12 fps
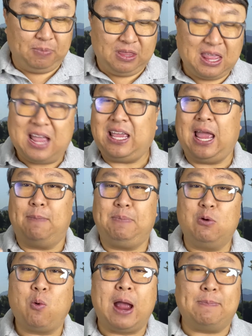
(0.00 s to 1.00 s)
that can't
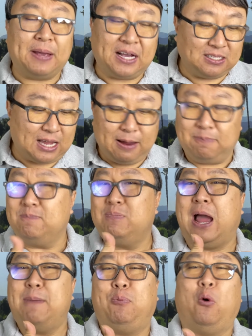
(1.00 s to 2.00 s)
be right because I am
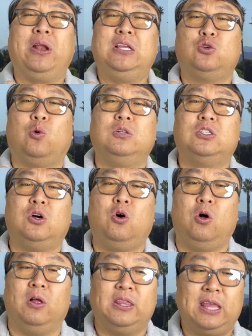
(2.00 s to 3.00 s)
not pointed towards the
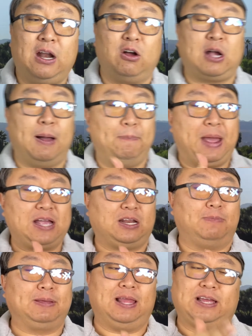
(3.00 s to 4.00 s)
hole. And then I'll come back and
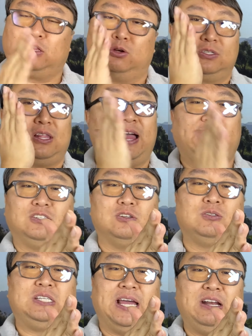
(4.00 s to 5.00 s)
I'll be like, those lines are
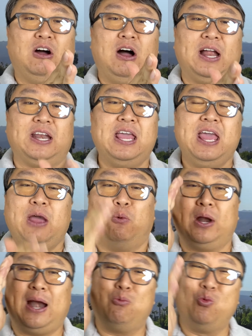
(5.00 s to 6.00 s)
dead on. And
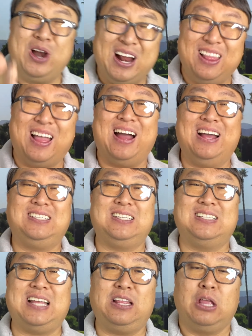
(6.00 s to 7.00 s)
what I realized
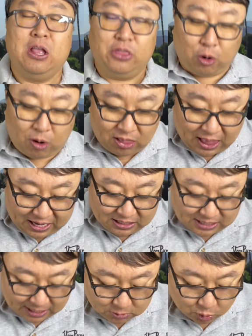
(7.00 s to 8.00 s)
is that there are a lot of
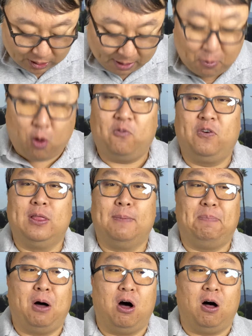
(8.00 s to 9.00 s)
times when I'm over the
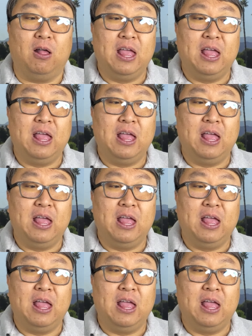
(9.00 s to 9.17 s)
ball